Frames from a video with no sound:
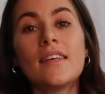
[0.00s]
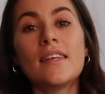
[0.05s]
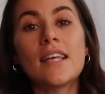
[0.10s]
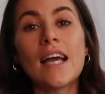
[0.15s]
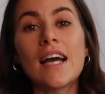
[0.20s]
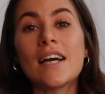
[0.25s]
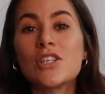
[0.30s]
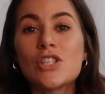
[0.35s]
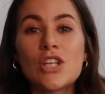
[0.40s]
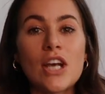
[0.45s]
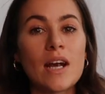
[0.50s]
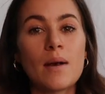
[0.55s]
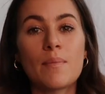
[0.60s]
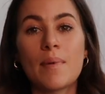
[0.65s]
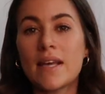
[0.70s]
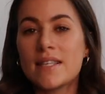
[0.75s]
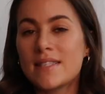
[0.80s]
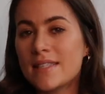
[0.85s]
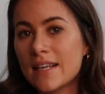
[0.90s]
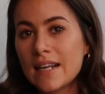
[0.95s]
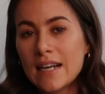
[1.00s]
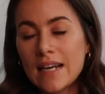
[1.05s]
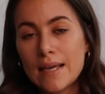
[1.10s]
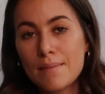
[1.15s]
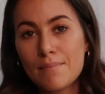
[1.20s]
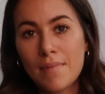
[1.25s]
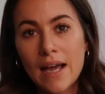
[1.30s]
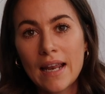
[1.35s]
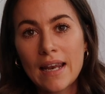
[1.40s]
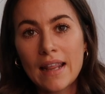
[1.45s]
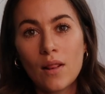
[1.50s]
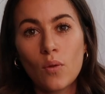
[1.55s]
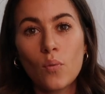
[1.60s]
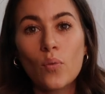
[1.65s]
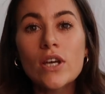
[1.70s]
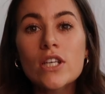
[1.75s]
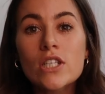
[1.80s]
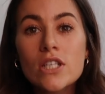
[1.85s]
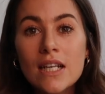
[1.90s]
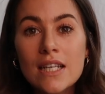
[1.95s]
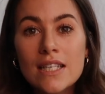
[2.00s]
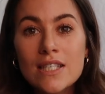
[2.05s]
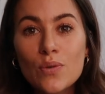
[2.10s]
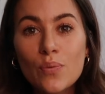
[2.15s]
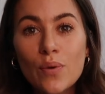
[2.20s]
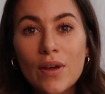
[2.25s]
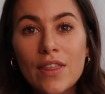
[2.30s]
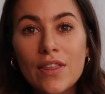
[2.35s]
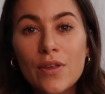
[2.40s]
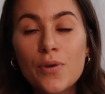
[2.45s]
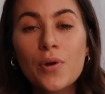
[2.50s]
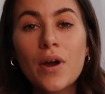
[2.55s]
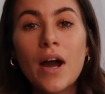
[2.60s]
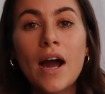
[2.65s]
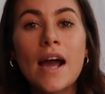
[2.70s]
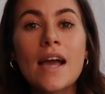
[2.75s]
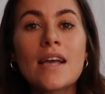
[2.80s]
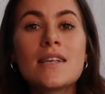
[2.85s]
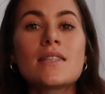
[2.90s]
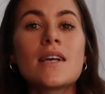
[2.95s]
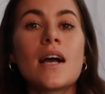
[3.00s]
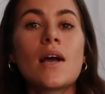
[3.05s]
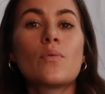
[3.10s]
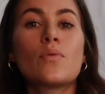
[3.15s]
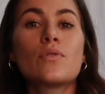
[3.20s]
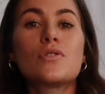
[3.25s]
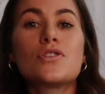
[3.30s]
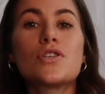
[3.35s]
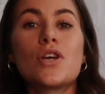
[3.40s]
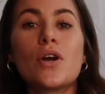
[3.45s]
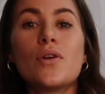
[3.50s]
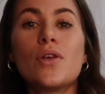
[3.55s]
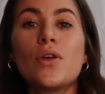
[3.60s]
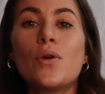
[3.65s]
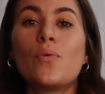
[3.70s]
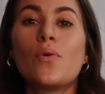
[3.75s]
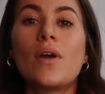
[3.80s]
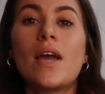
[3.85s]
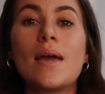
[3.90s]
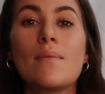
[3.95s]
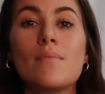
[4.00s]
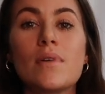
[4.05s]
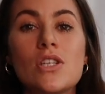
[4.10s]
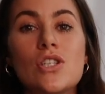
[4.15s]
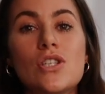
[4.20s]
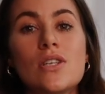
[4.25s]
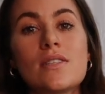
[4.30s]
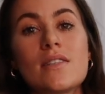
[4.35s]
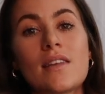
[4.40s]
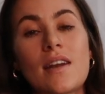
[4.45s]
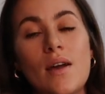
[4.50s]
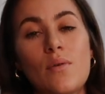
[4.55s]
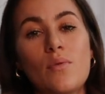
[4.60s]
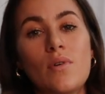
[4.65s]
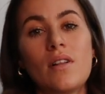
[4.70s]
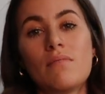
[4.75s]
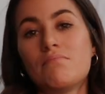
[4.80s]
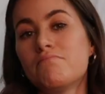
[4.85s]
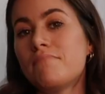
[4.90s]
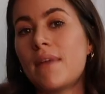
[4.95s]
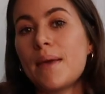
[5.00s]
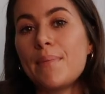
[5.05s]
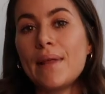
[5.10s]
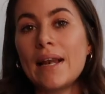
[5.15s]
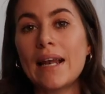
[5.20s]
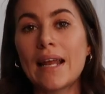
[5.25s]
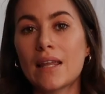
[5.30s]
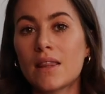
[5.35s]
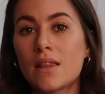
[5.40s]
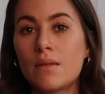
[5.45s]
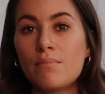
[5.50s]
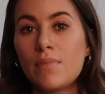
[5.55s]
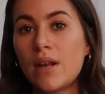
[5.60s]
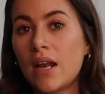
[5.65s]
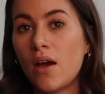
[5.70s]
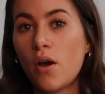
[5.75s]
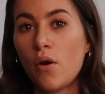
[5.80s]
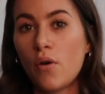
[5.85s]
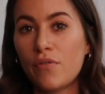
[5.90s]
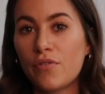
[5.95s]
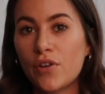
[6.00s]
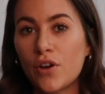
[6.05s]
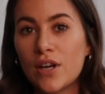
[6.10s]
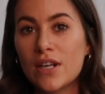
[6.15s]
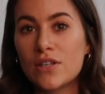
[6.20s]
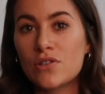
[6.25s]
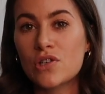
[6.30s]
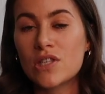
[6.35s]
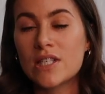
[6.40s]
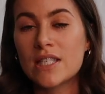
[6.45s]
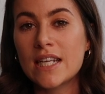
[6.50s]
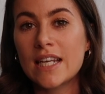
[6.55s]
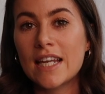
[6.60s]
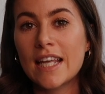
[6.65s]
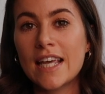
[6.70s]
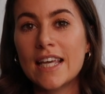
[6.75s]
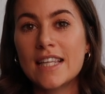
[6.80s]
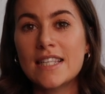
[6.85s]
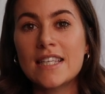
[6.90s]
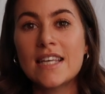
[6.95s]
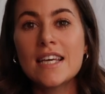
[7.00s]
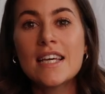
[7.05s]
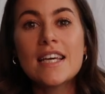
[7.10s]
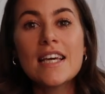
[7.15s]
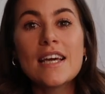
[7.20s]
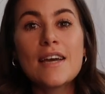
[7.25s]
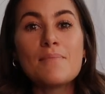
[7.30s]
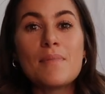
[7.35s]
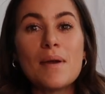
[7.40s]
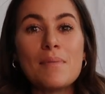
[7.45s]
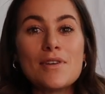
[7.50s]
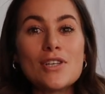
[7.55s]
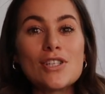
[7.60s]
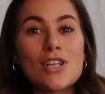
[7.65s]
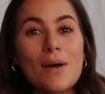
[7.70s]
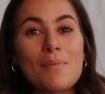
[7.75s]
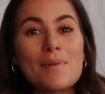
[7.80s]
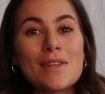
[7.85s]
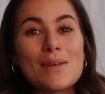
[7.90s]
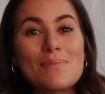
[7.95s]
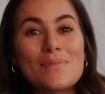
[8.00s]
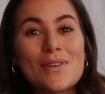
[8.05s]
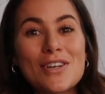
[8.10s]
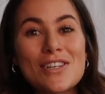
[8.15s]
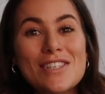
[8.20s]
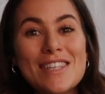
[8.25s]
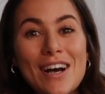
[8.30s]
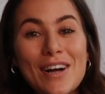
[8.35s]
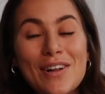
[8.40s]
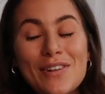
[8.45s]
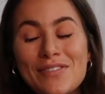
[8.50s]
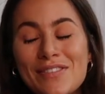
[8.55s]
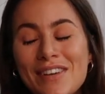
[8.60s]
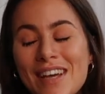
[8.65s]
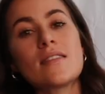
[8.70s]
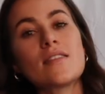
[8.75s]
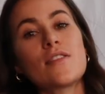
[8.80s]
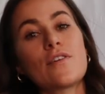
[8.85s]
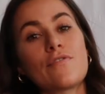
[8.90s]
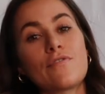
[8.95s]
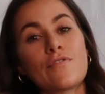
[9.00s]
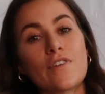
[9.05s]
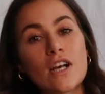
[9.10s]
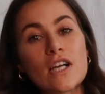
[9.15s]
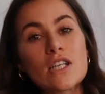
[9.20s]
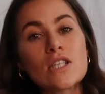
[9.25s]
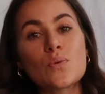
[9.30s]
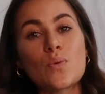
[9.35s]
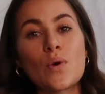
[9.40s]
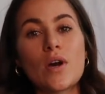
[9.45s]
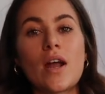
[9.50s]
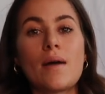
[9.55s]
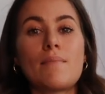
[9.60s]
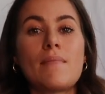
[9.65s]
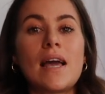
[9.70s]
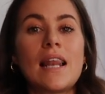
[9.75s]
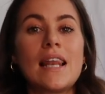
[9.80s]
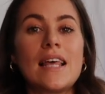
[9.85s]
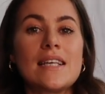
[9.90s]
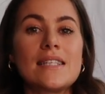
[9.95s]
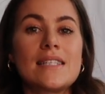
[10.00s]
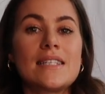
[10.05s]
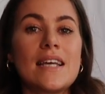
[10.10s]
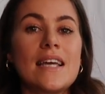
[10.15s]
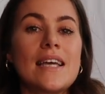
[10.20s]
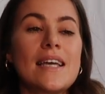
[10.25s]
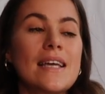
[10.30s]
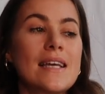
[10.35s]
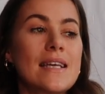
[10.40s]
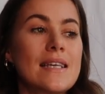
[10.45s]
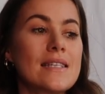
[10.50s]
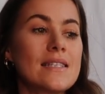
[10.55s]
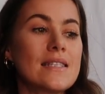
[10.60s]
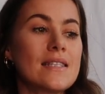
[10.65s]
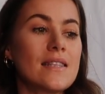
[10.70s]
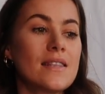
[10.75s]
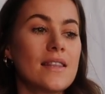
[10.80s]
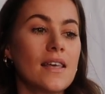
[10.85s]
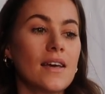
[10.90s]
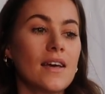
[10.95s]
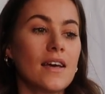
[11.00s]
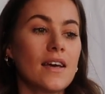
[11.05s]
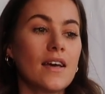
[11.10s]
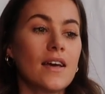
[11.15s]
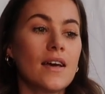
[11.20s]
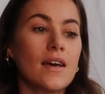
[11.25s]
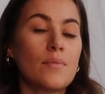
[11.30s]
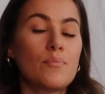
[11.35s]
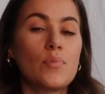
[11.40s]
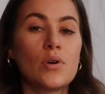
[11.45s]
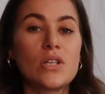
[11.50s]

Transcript: Yeah, share basically my little wish list with you guys. I will show you images and I will maybe link them below if you're interested in maybe shopping them yourself. The first one on my list is the